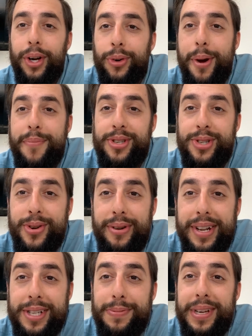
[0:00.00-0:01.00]
equip
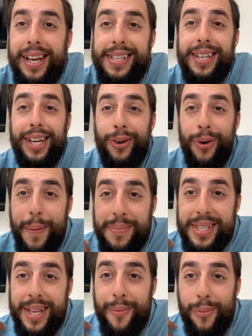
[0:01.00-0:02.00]
students because it
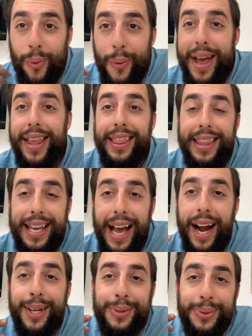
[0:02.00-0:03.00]
equips them with the
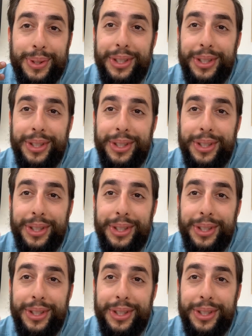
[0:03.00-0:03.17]
actual